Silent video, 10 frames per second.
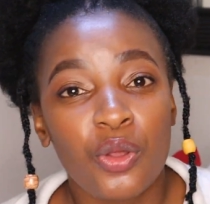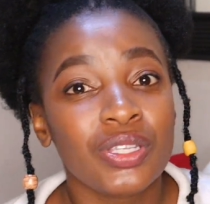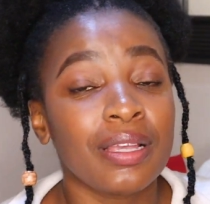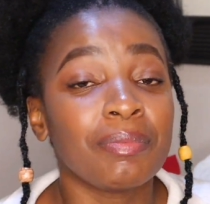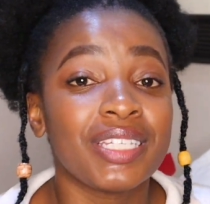
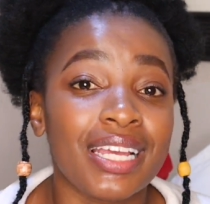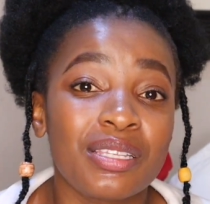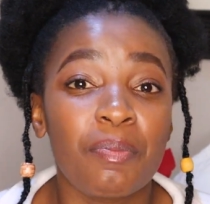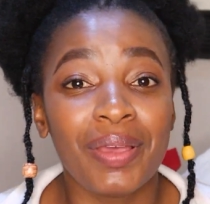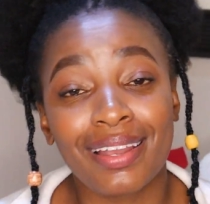Some
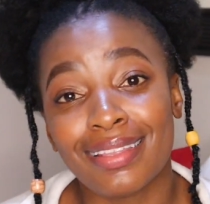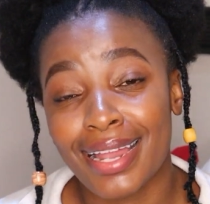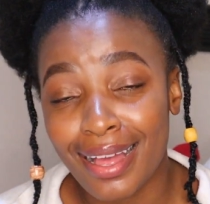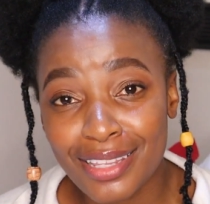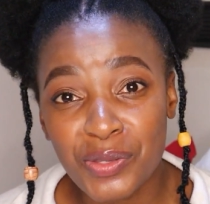days are better
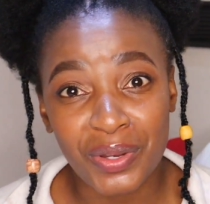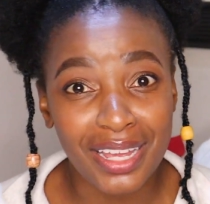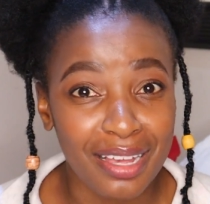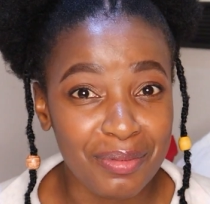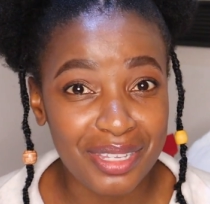than others when
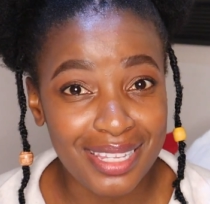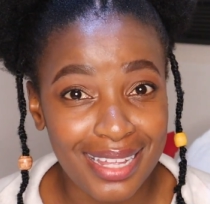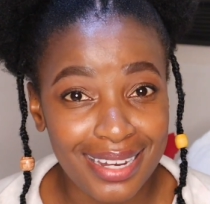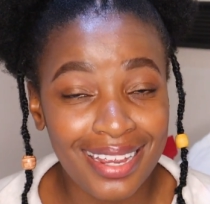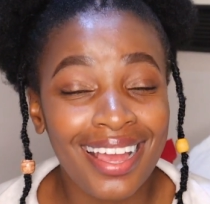it comes to
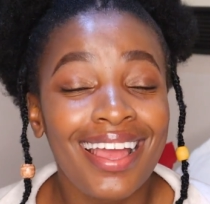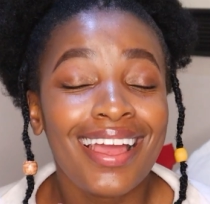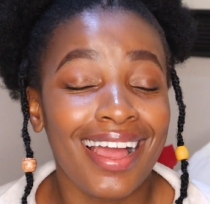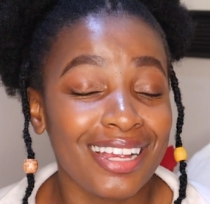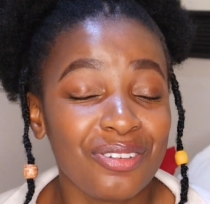studying.
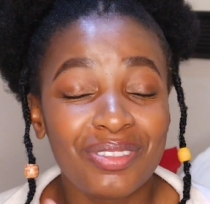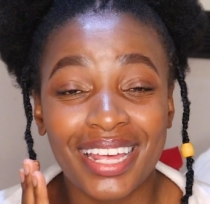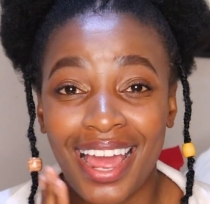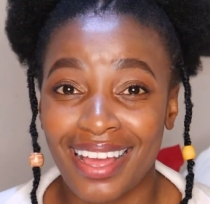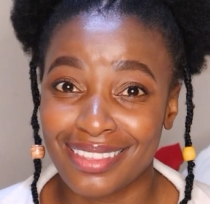I knew
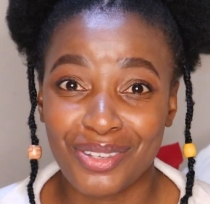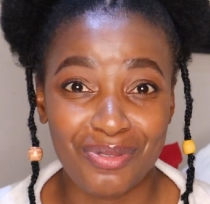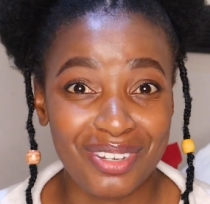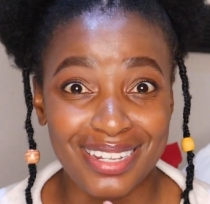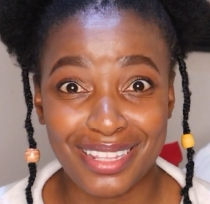that I had this
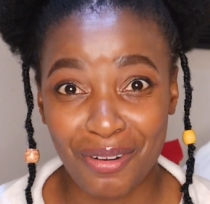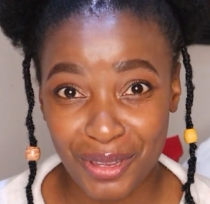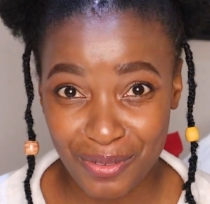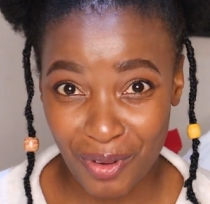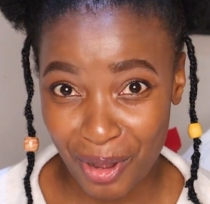routine that I
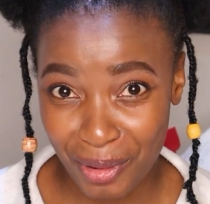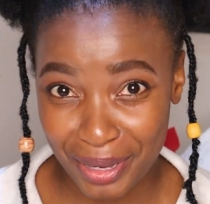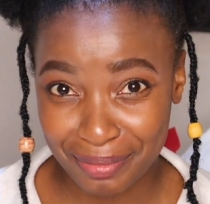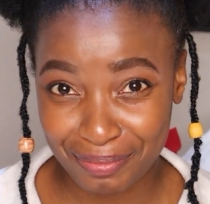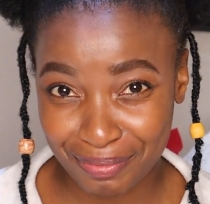was
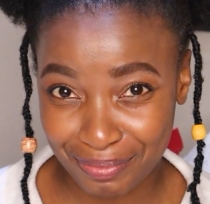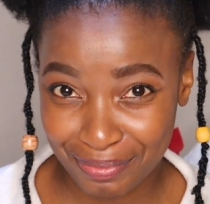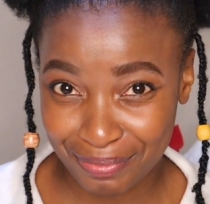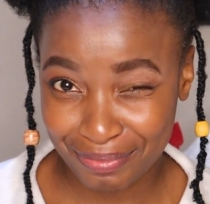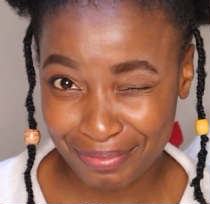following.
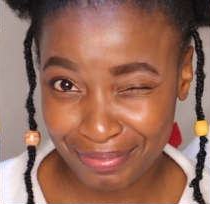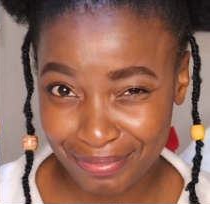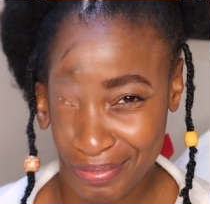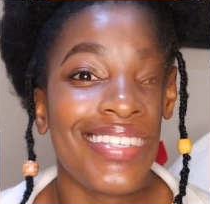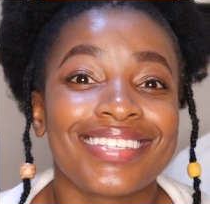
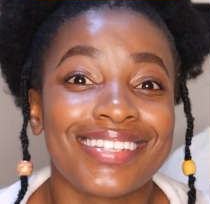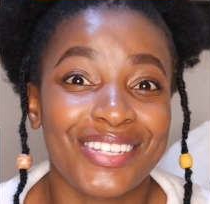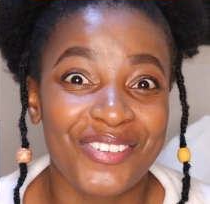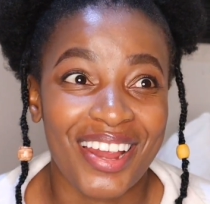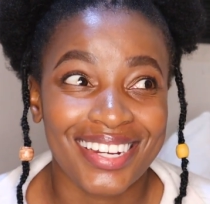
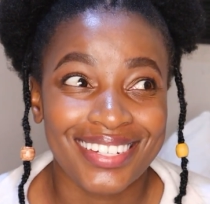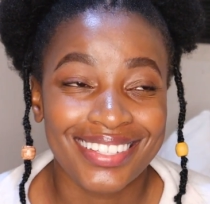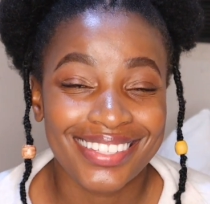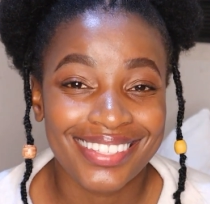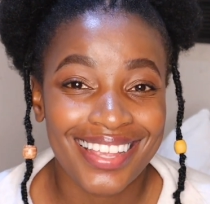
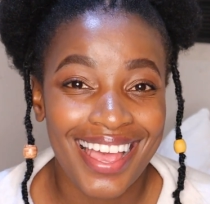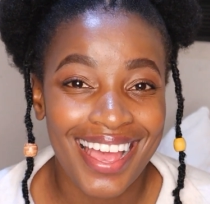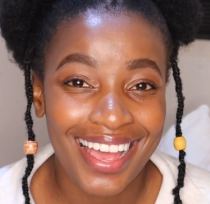Distractions.